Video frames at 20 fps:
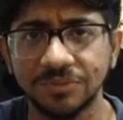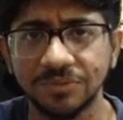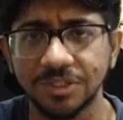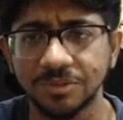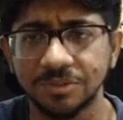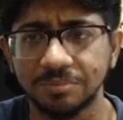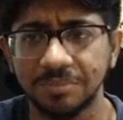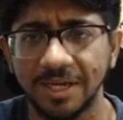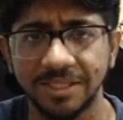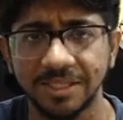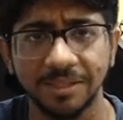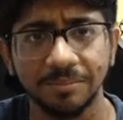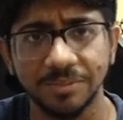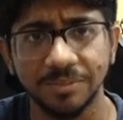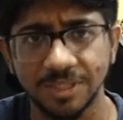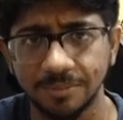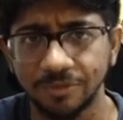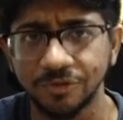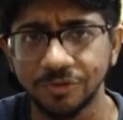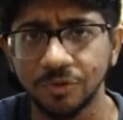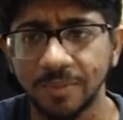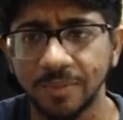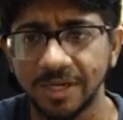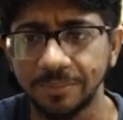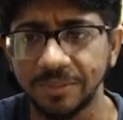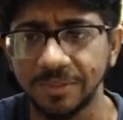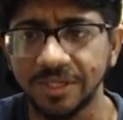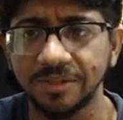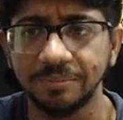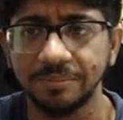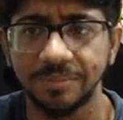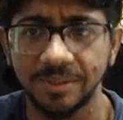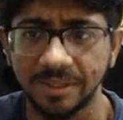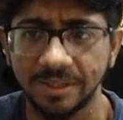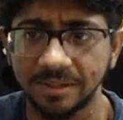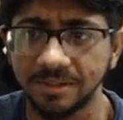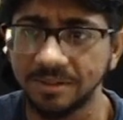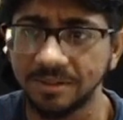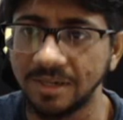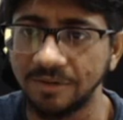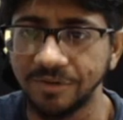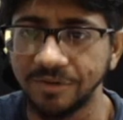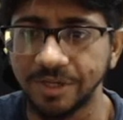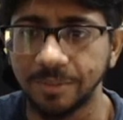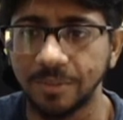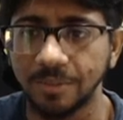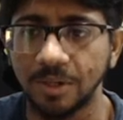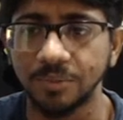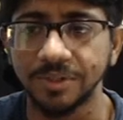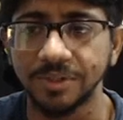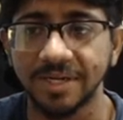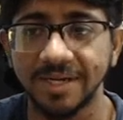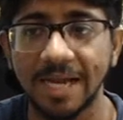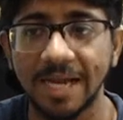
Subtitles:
which I think some of you might be aware about.